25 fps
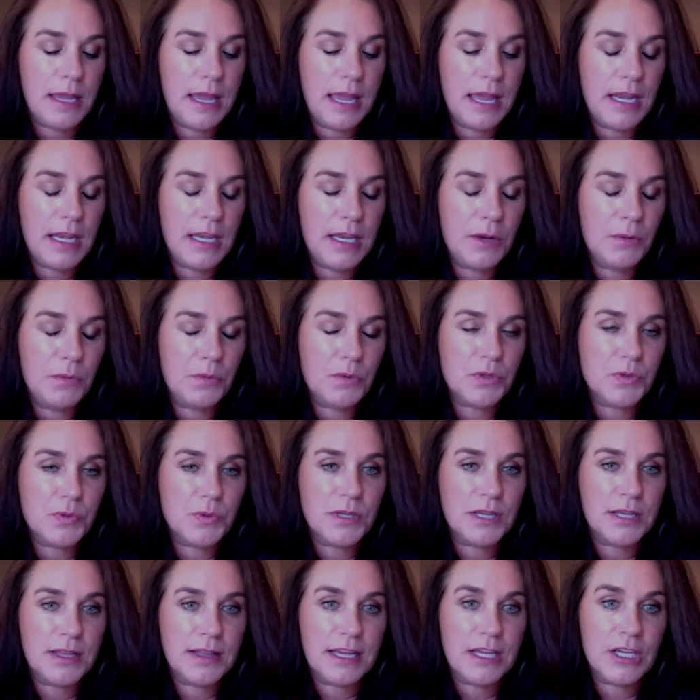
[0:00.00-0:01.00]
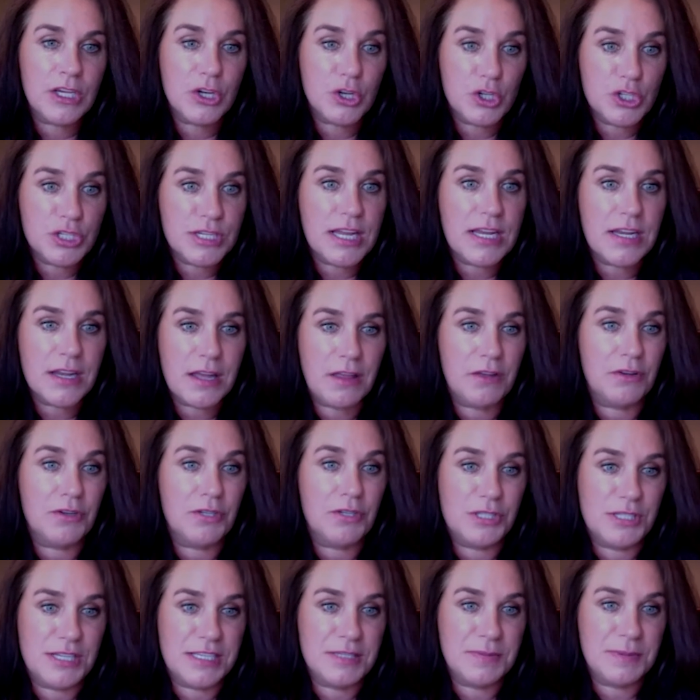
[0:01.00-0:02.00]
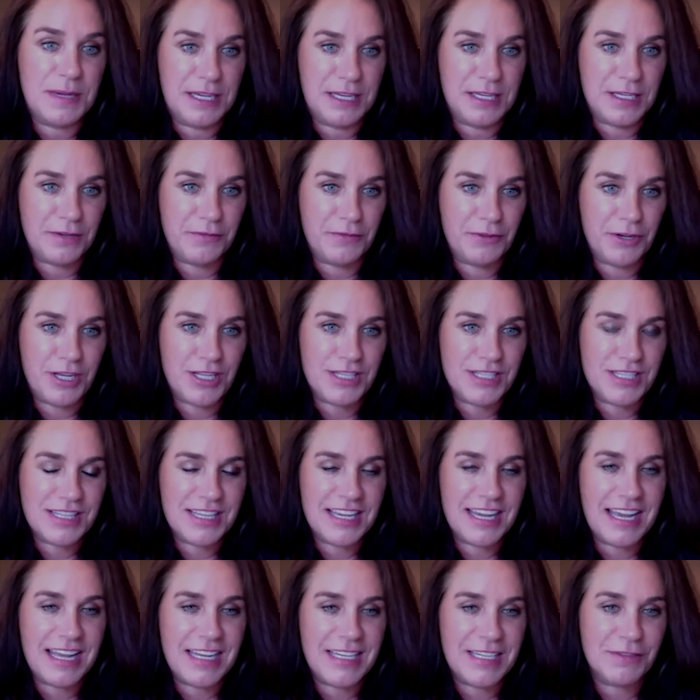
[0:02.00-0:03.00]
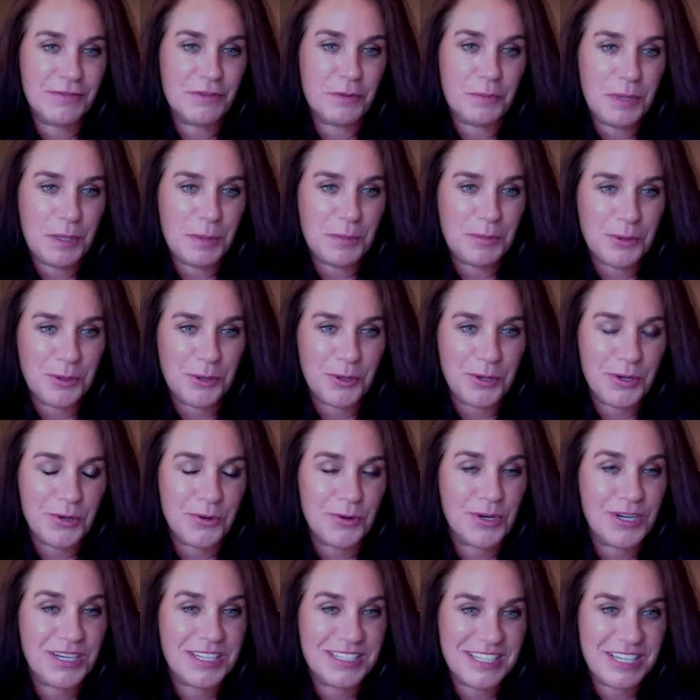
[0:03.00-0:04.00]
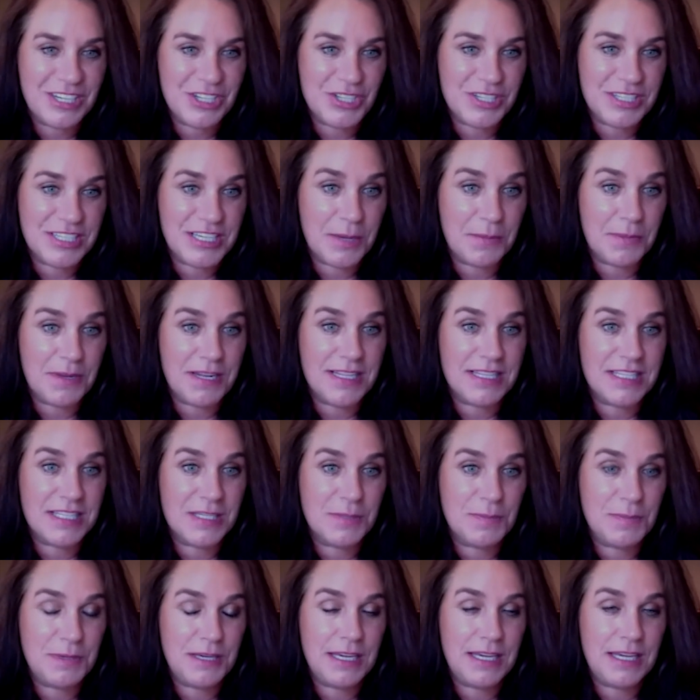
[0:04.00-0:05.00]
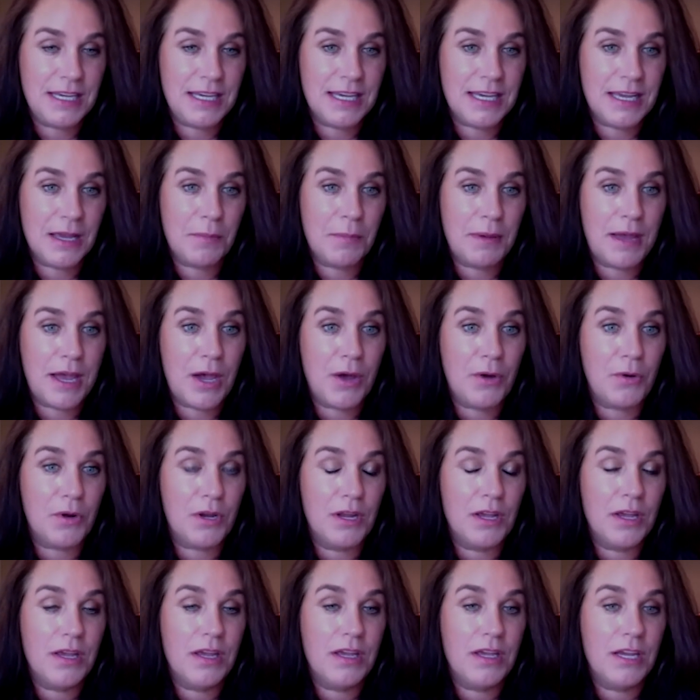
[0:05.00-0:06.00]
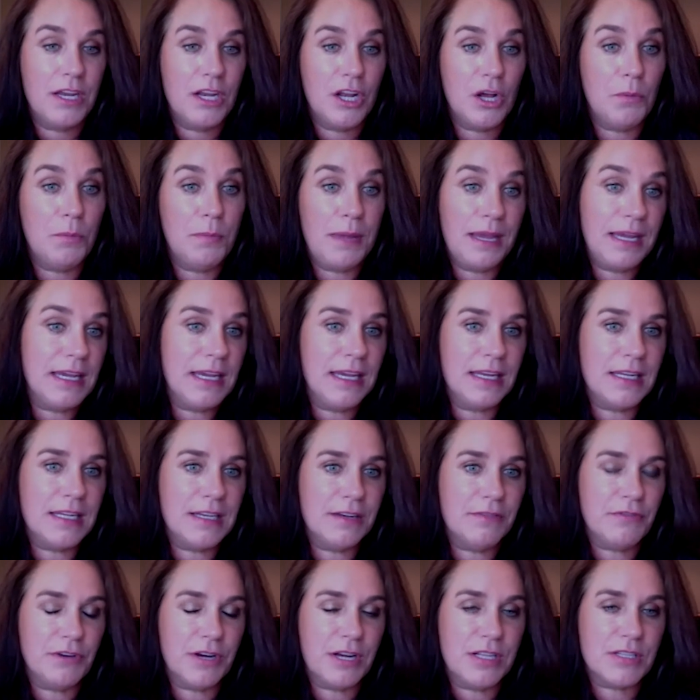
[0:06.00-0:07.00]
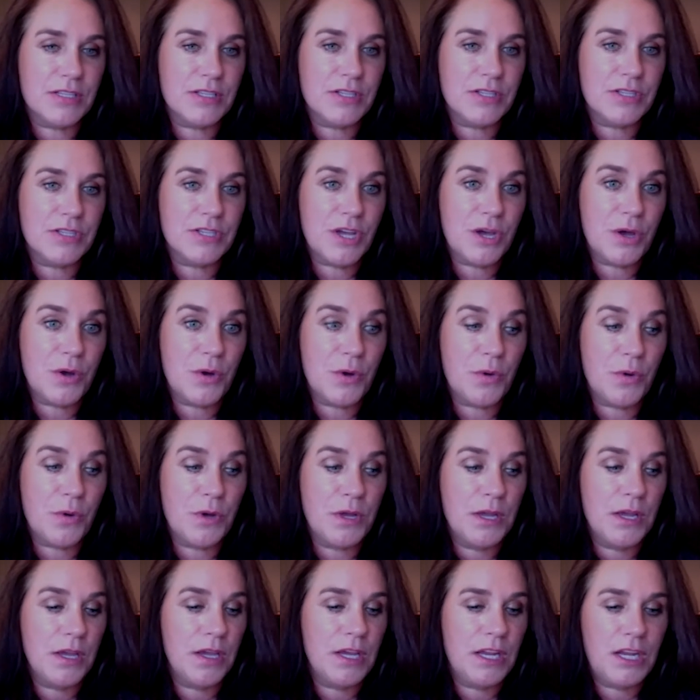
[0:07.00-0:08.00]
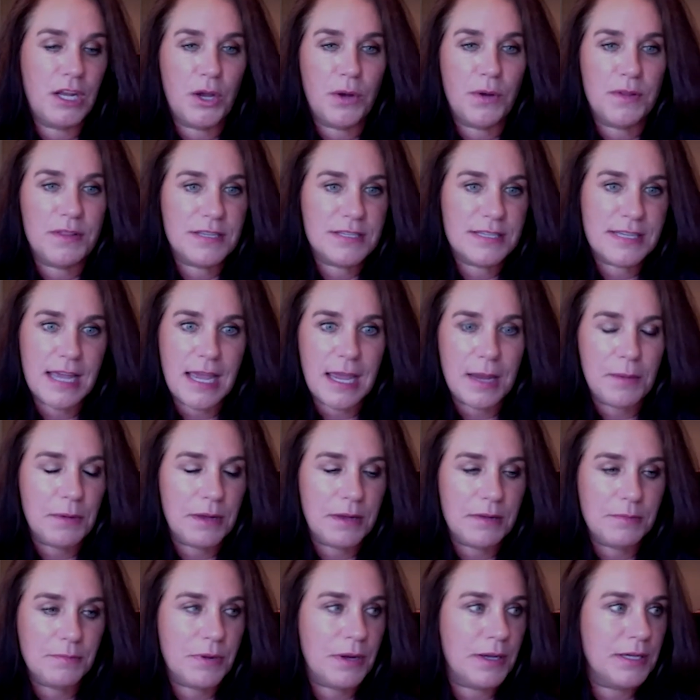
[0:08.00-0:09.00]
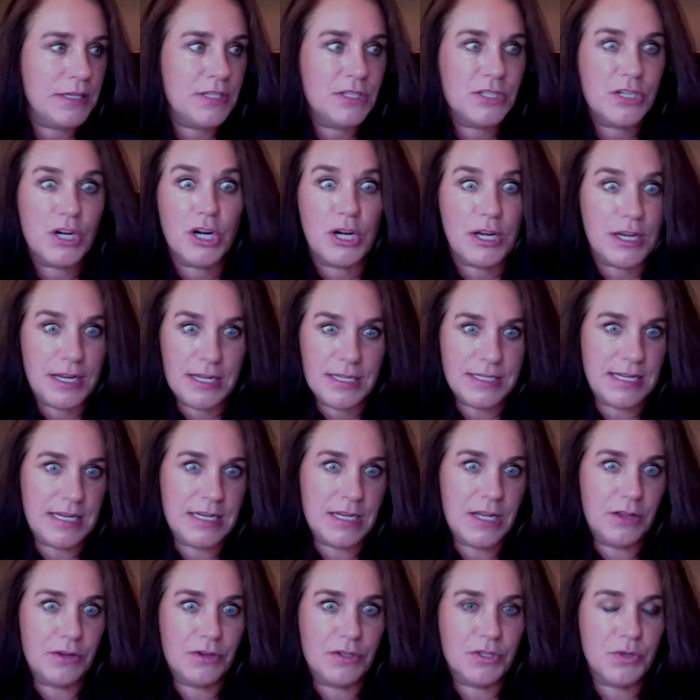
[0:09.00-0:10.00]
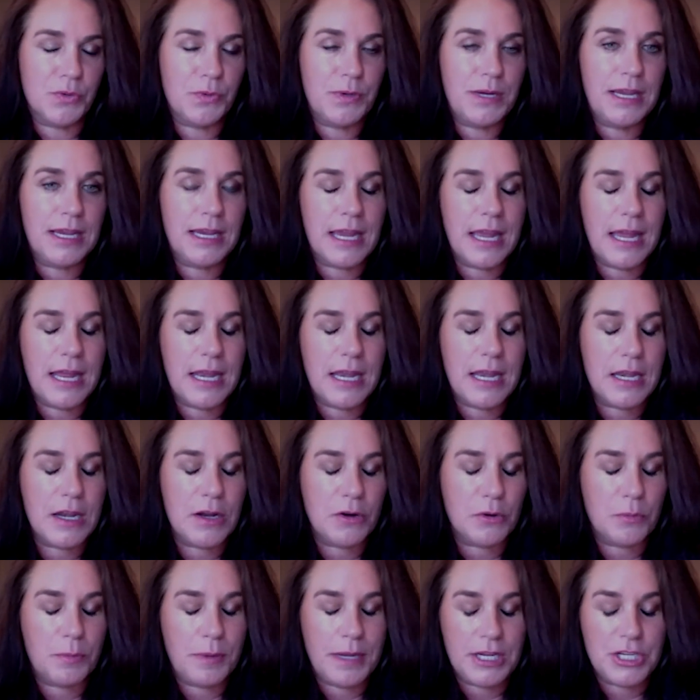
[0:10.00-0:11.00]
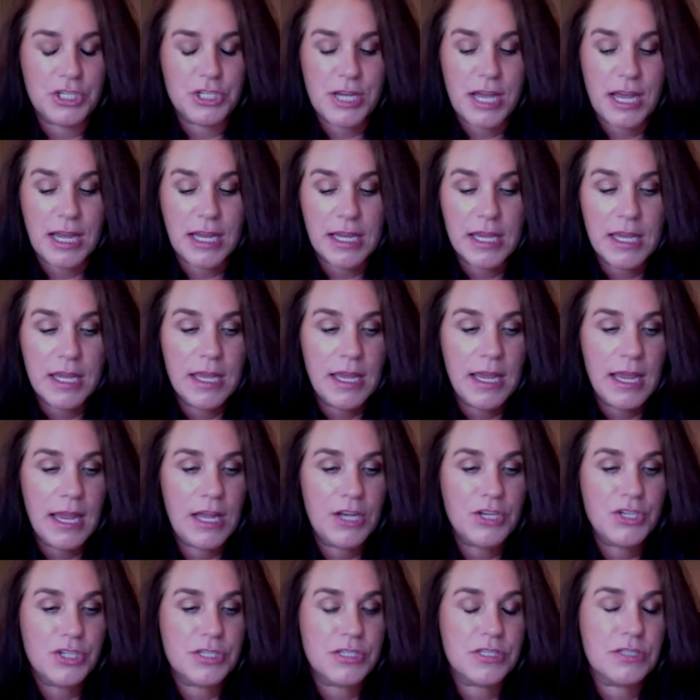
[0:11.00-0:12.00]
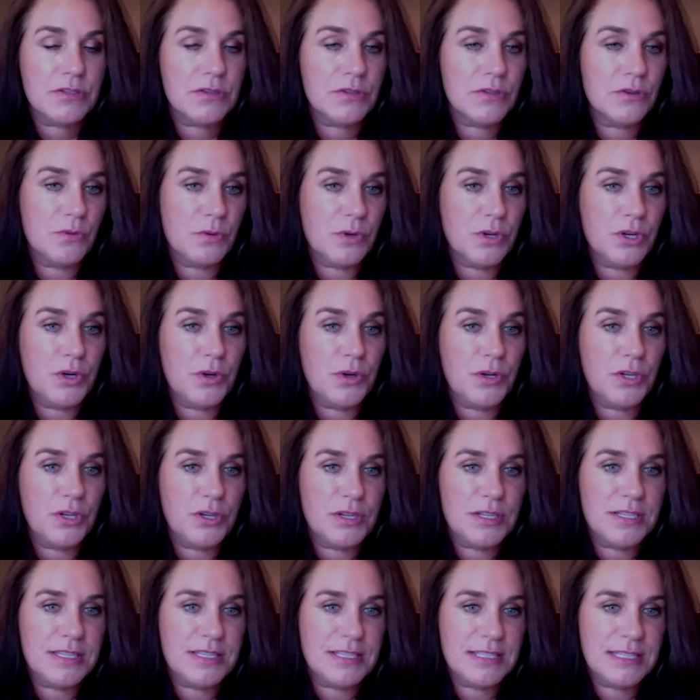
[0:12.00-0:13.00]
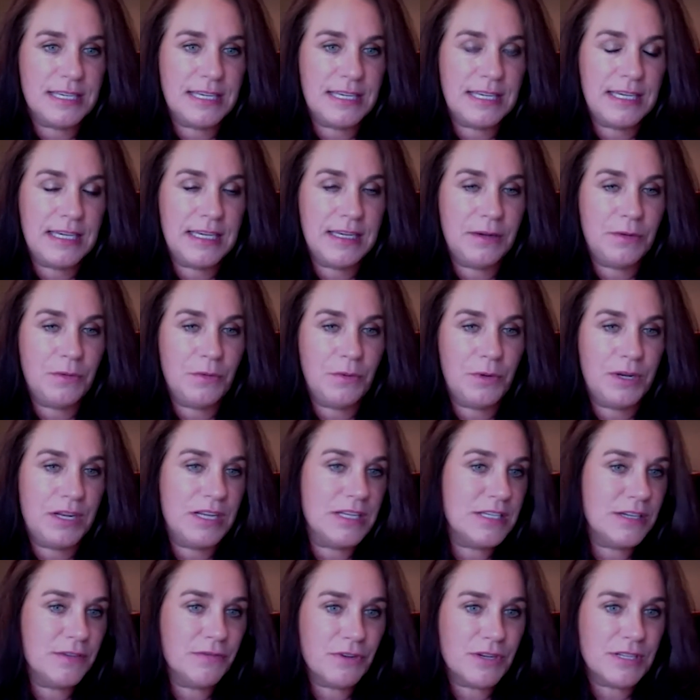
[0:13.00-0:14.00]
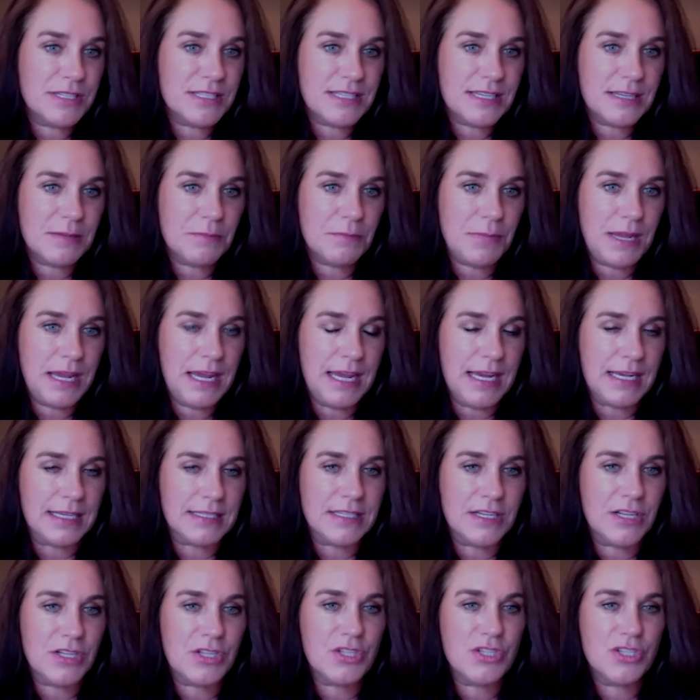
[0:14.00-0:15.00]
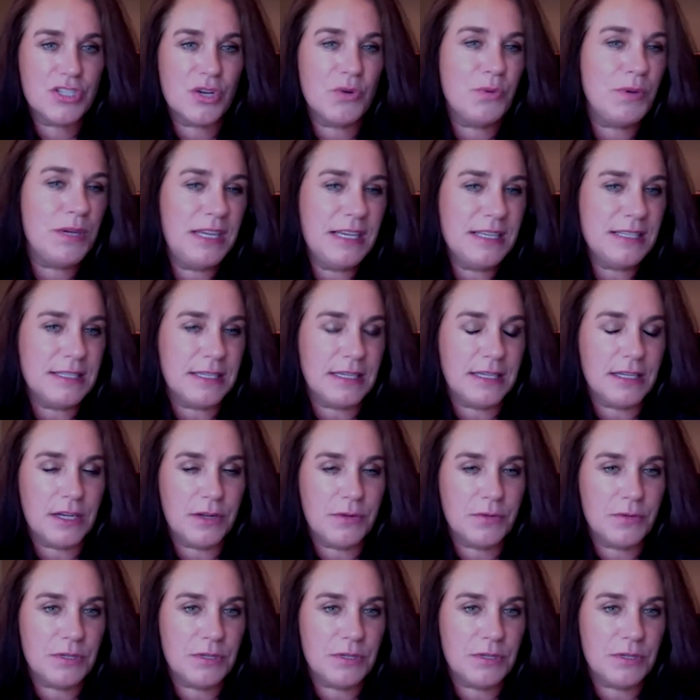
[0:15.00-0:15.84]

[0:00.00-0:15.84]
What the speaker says: And it was really like your $10 does make a difference. They had different people and organizations come in and speak about, making a difference. And so, at the time I probably started at $10 a week or paycheck, and just grew. And you can see what a difference it makes. And it's so easy.